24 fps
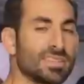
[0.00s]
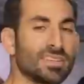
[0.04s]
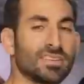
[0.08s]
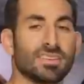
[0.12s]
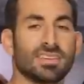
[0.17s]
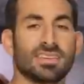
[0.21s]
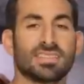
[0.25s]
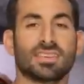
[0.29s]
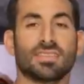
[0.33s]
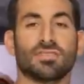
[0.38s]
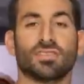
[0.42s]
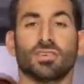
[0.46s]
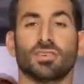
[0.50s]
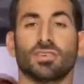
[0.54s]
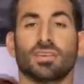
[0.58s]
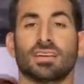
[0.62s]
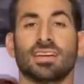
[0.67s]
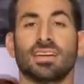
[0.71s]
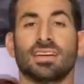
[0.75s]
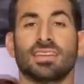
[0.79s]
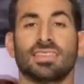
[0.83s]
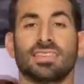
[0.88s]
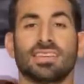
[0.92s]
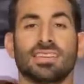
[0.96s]
series. If you're
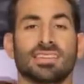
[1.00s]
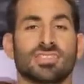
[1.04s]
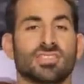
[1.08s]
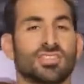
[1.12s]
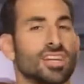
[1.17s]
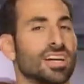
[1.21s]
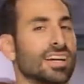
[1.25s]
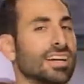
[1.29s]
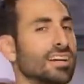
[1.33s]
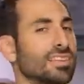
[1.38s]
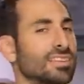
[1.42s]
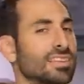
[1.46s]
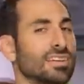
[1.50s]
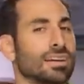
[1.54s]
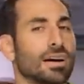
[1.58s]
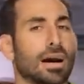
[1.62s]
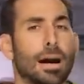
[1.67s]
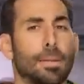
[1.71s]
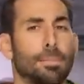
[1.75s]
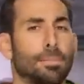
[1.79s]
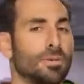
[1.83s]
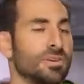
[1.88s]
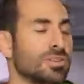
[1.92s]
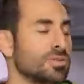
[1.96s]
looking at this, check out the
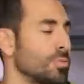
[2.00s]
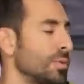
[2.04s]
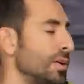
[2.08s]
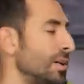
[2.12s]
copper as